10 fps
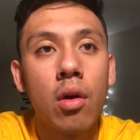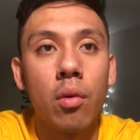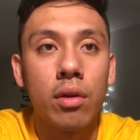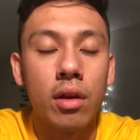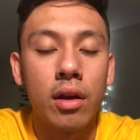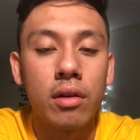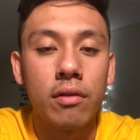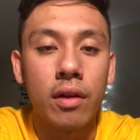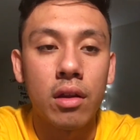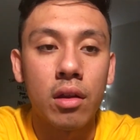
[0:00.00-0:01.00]
was not
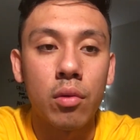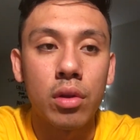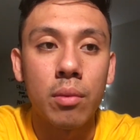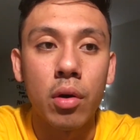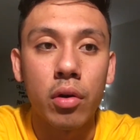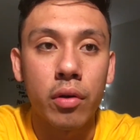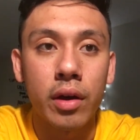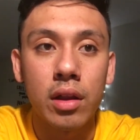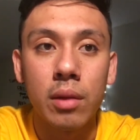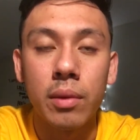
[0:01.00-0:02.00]
interfacing with the motor
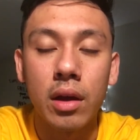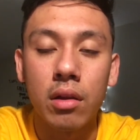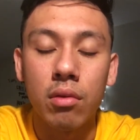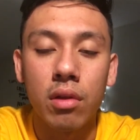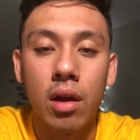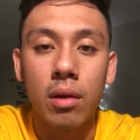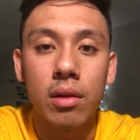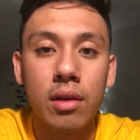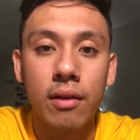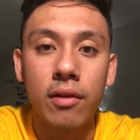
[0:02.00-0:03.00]
correctly because it was not
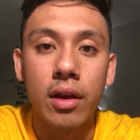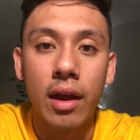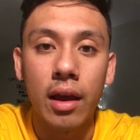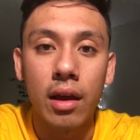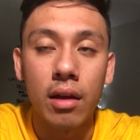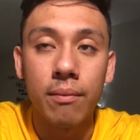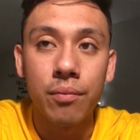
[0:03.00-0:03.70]
given a